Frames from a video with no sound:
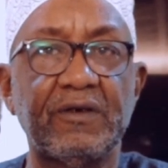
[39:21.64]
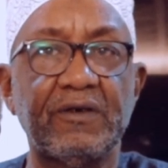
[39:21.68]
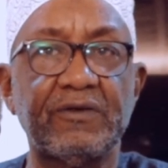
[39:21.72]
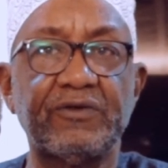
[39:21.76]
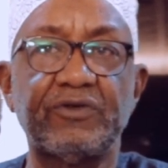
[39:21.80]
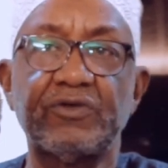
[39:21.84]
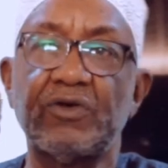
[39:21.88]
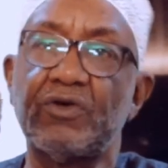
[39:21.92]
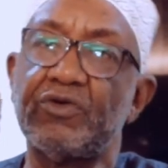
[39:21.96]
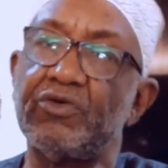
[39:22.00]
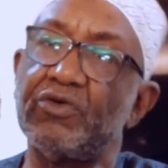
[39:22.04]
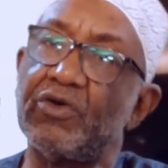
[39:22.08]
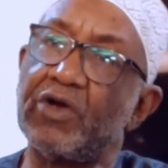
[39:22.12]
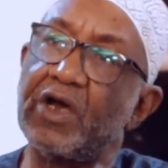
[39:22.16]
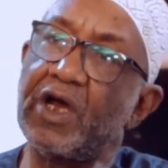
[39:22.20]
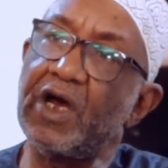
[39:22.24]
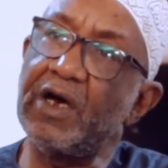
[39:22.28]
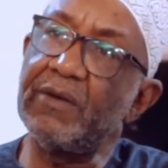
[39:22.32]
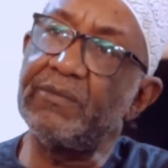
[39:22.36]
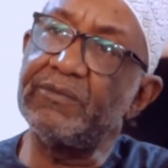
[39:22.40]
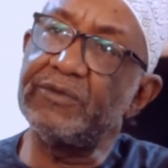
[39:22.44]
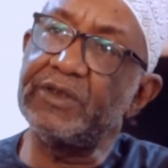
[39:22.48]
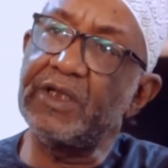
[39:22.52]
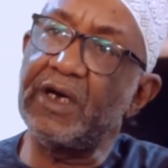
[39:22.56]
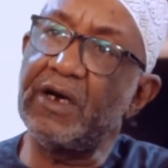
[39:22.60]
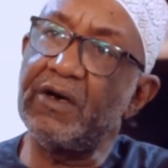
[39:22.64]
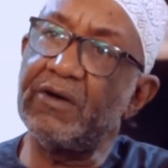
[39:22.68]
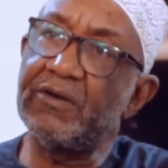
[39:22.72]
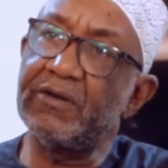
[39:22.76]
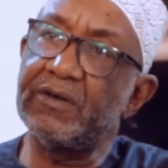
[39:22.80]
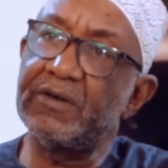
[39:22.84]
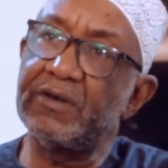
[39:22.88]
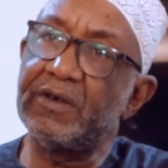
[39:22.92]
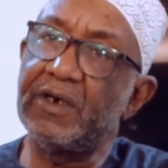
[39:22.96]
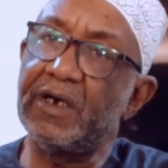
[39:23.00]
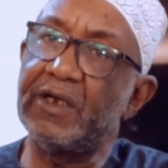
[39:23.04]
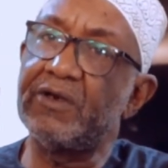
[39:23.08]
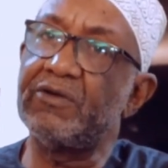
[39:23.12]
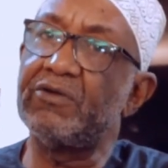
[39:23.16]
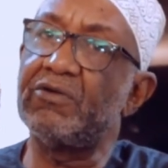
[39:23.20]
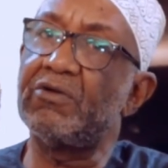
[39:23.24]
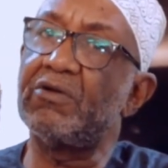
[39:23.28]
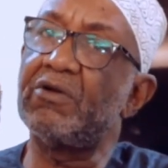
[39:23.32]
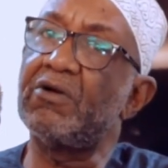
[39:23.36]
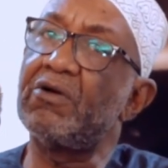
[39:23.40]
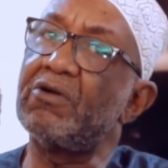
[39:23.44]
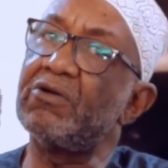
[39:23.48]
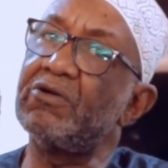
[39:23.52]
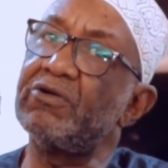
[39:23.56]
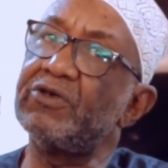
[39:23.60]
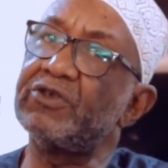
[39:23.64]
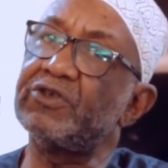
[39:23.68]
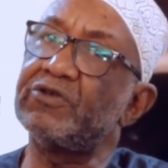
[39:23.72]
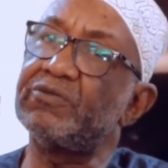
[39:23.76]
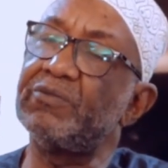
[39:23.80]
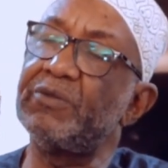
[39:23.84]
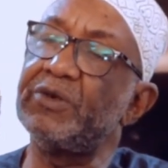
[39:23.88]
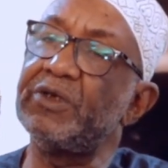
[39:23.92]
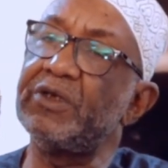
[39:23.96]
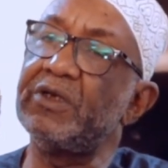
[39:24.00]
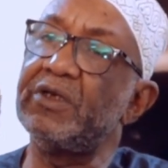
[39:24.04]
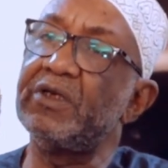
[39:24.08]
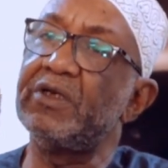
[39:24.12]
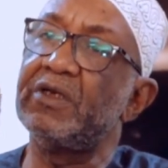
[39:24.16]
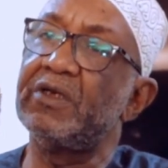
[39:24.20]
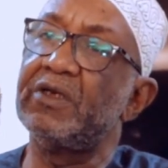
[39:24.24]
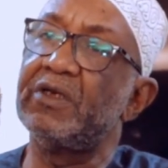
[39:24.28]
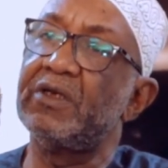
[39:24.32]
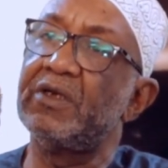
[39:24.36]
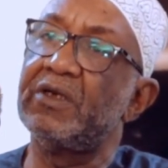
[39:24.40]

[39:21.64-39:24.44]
So you come down and you'll always be